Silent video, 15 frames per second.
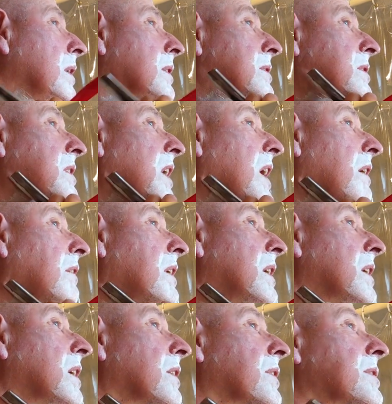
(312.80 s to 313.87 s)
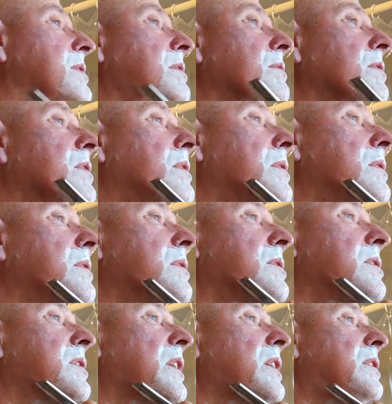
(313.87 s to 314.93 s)
As Gary and others have
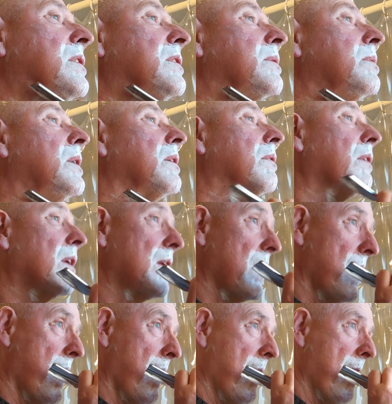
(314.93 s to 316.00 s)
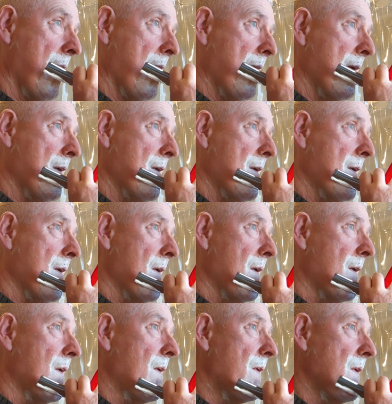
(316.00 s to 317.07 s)
stated quite rightly,
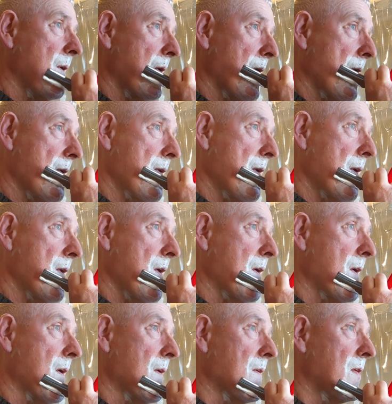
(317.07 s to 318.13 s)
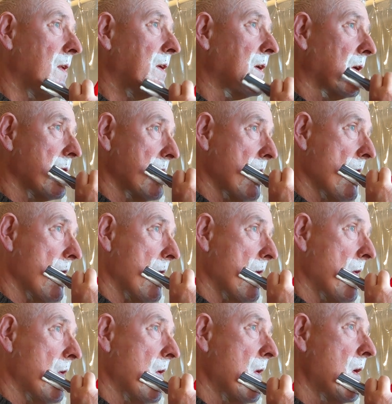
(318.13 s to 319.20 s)
you, can, uh, you can't really go
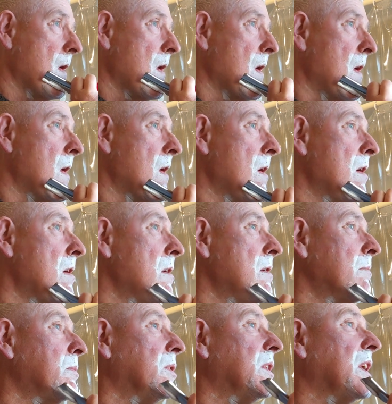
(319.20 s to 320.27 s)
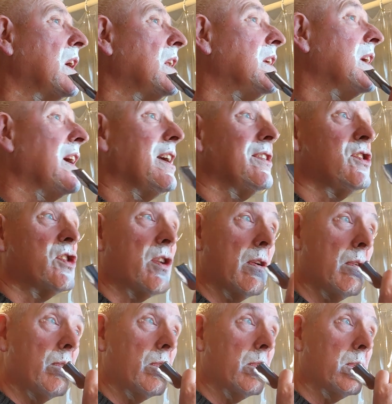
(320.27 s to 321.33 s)
wrong putting any age
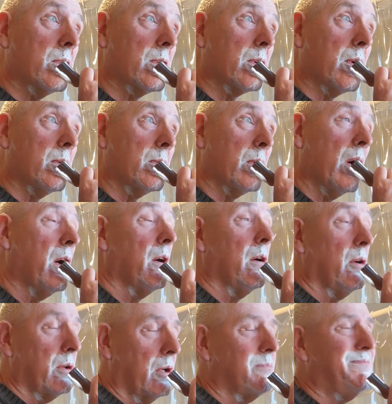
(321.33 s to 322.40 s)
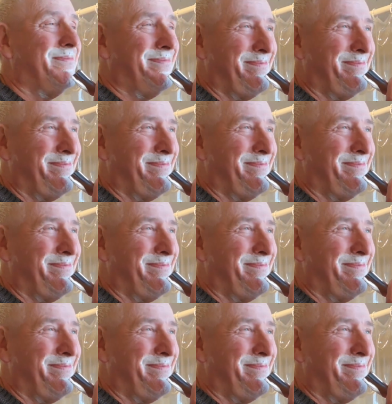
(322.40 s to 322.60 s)
on a gold uh, on a